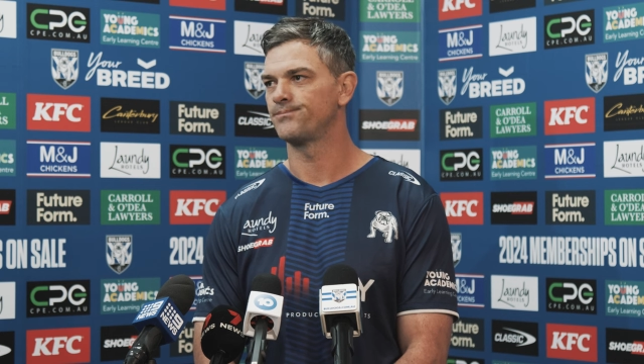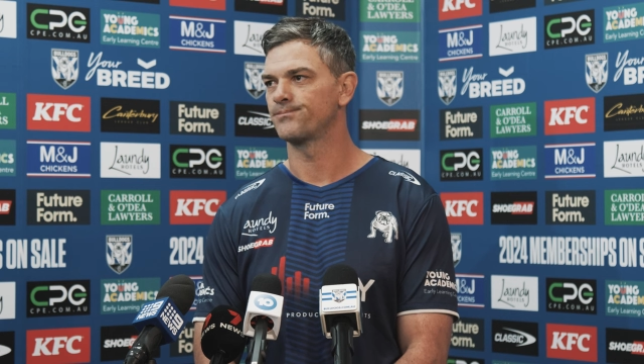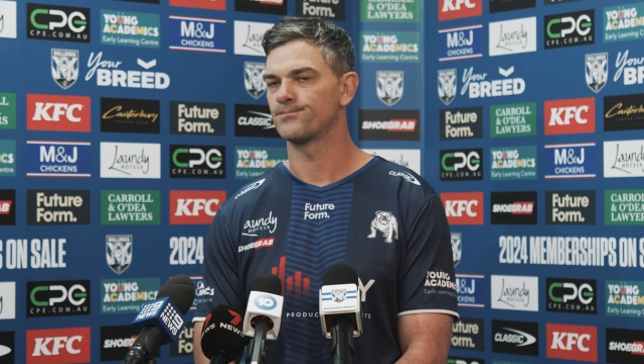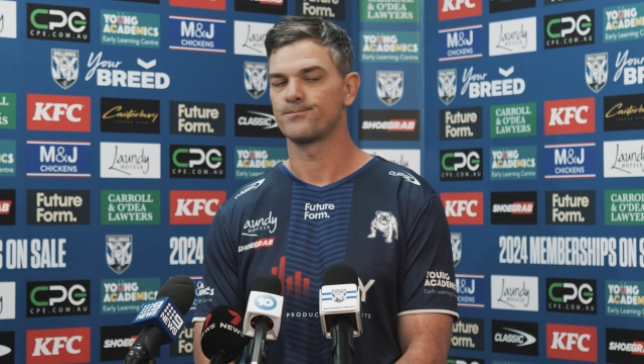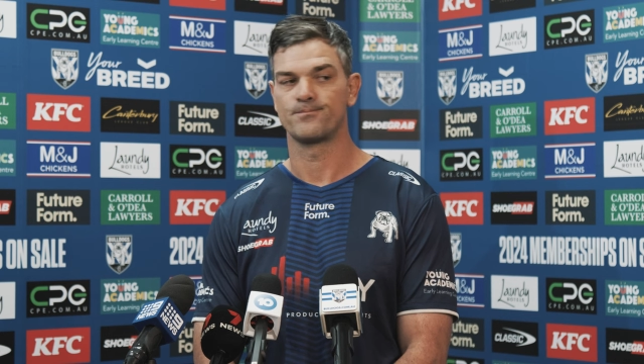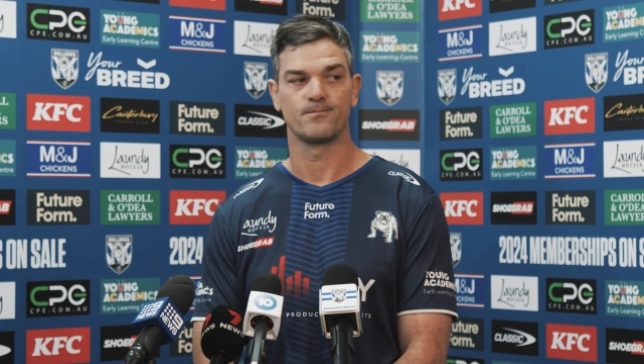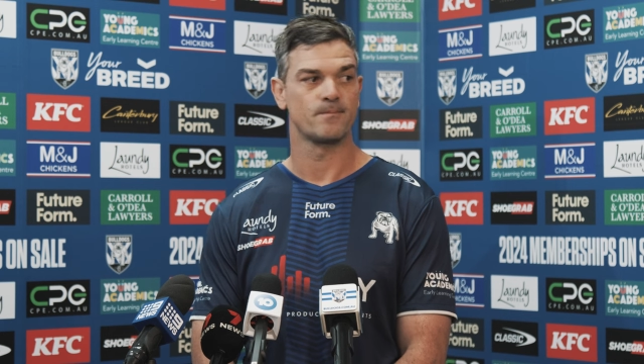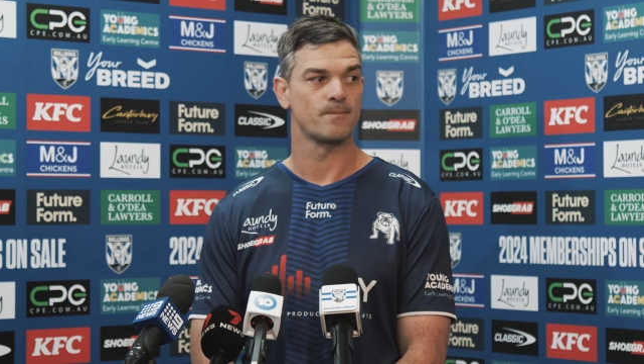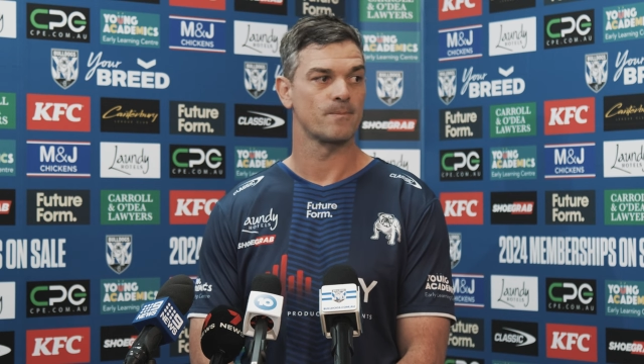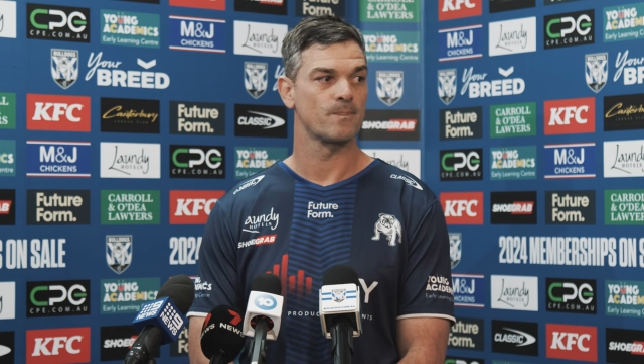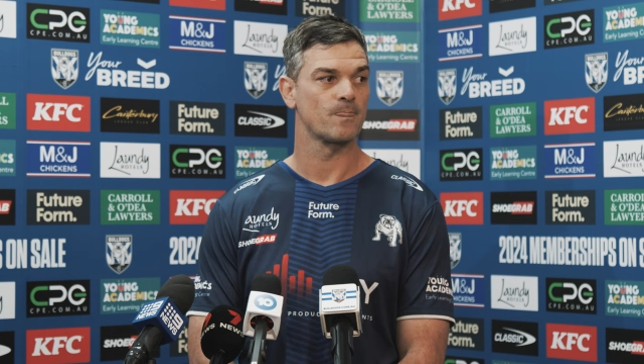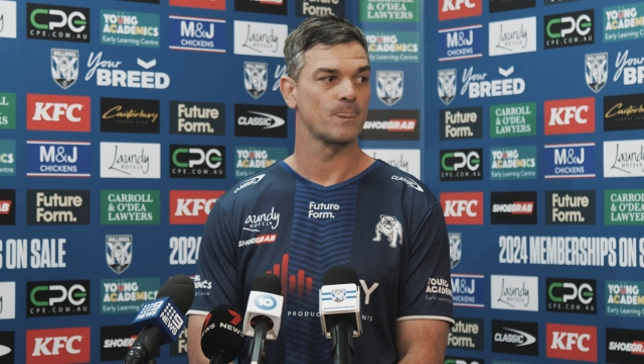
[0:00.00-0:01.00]
Was there any
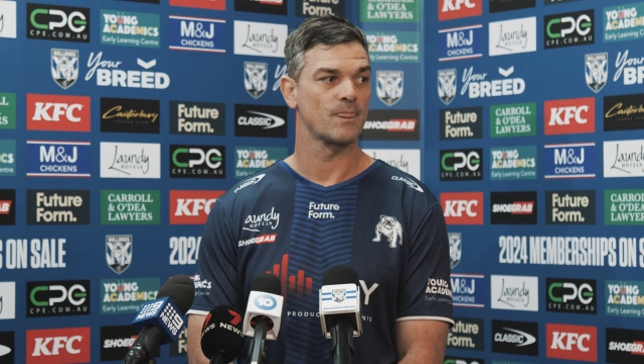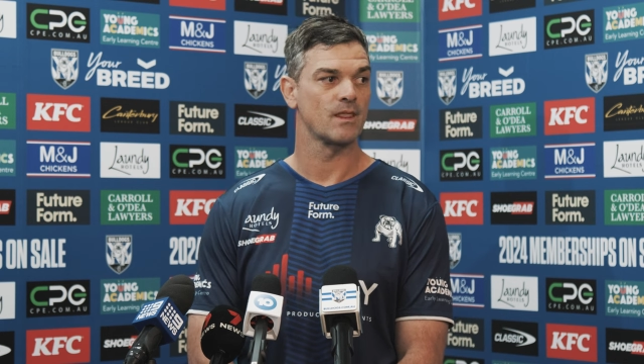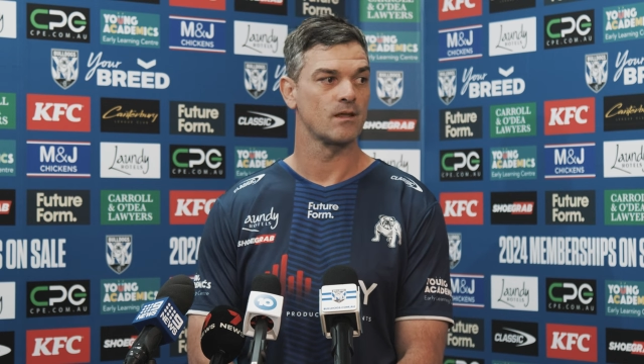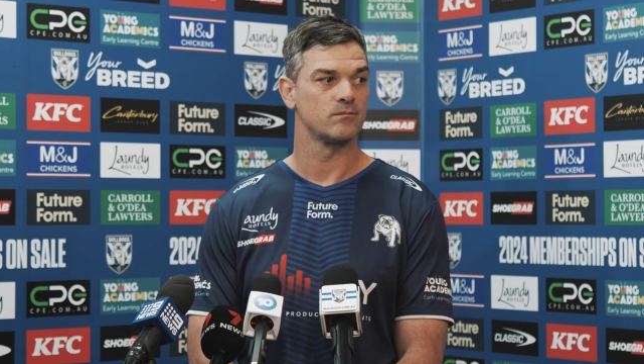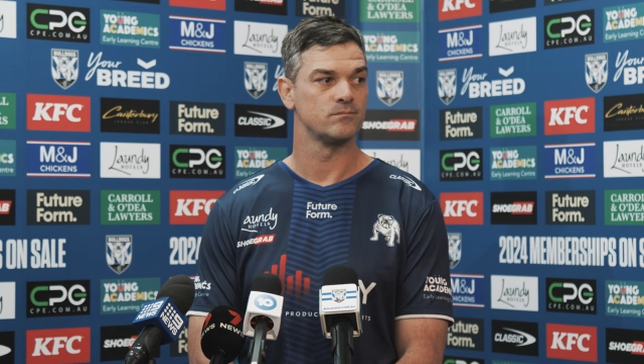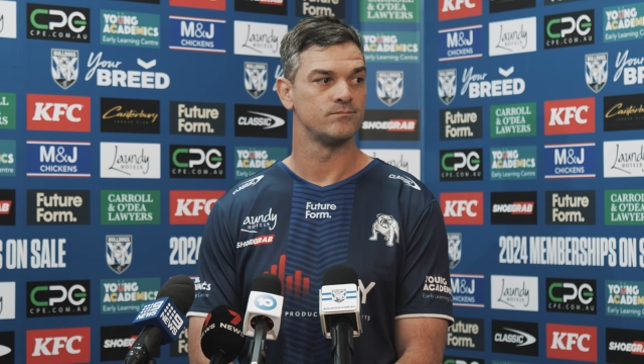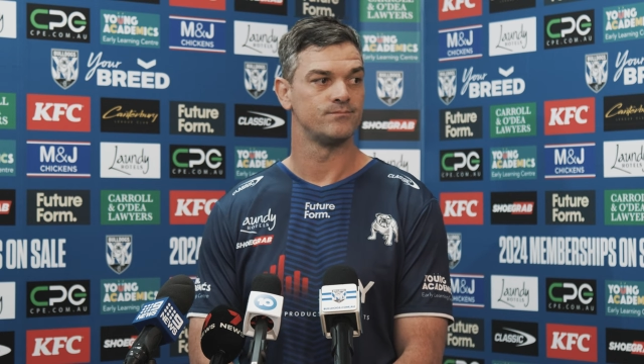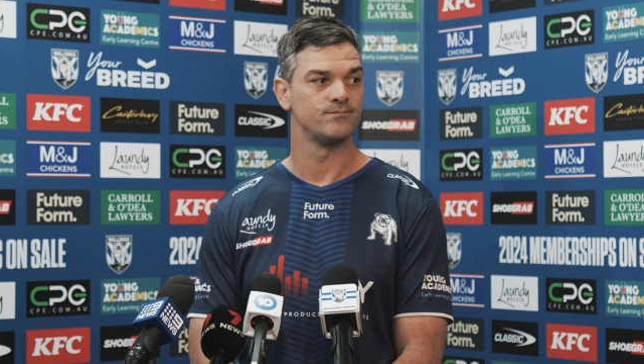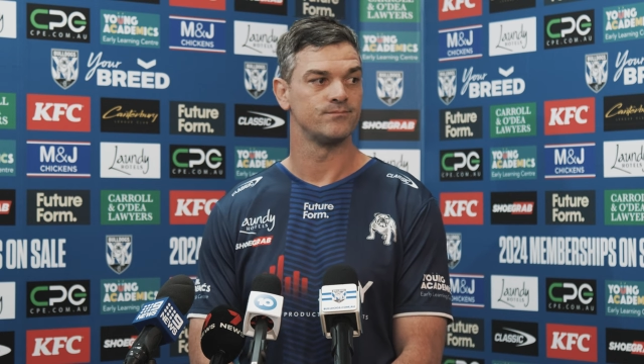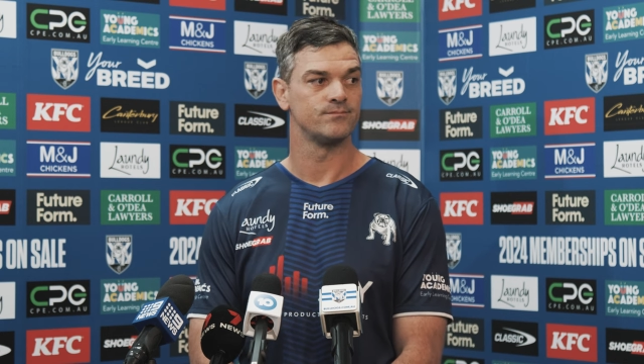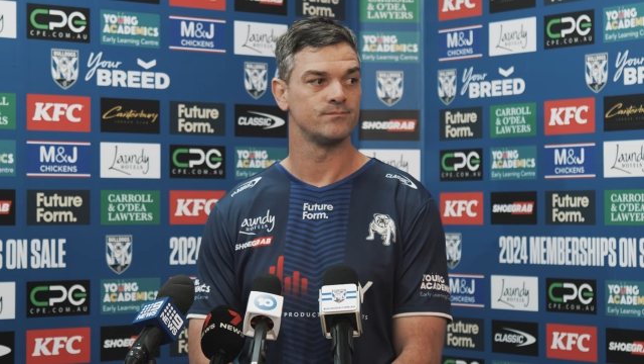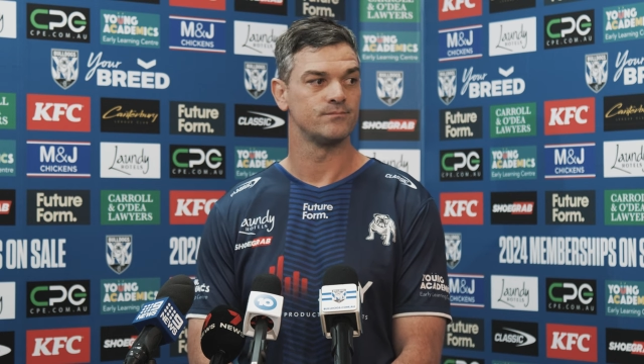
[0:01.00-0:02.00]
temptation to move the
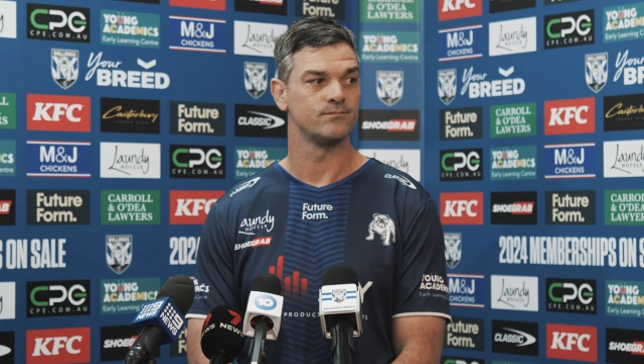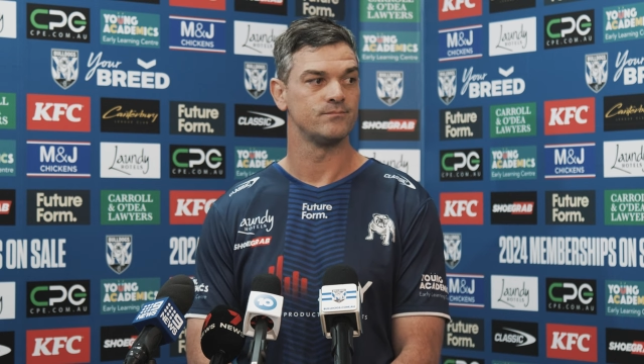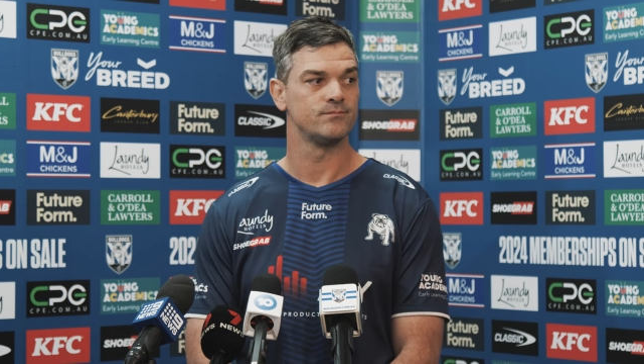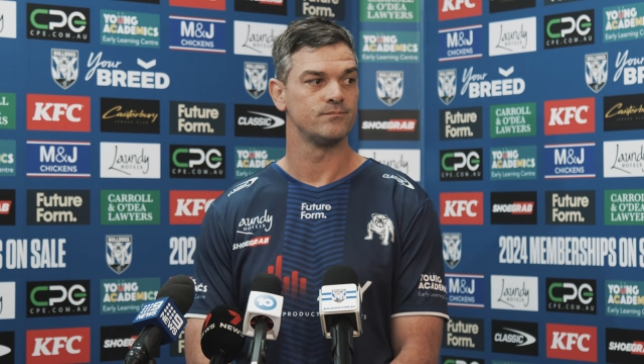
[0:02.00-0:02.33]
squad around?